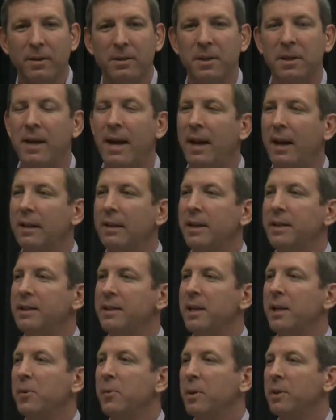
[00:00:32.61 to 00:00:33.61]
genetically
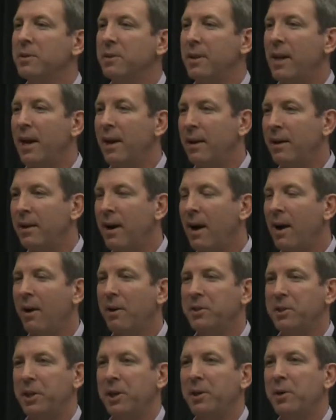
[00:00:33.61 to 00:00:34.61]
sequence that
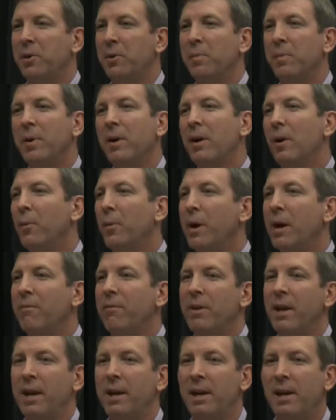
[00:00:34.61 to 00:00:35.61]
entire genome
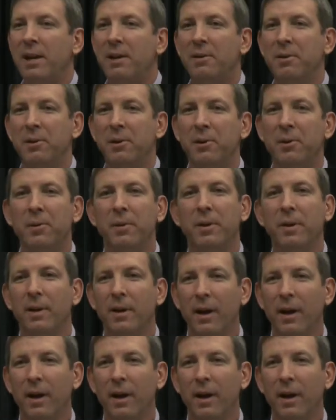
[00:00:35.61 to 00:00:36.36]
whenever they need to